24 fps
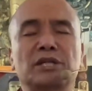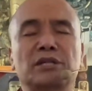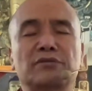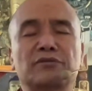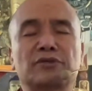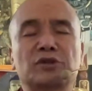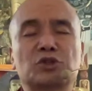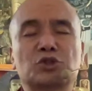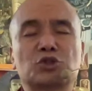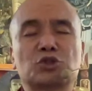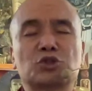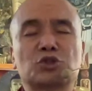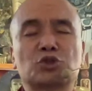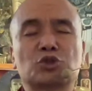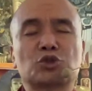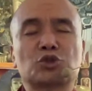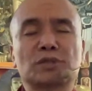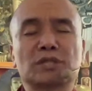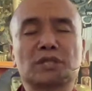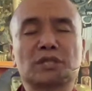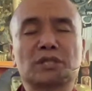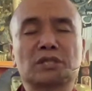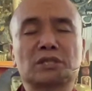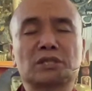and aversion
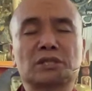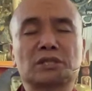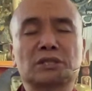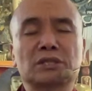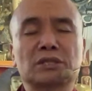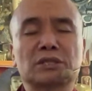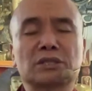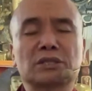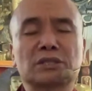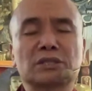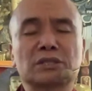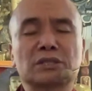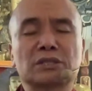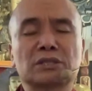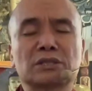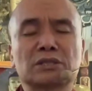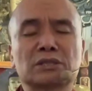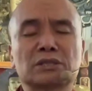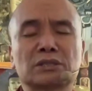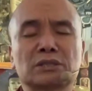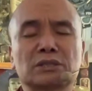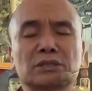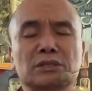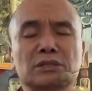towards
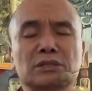others.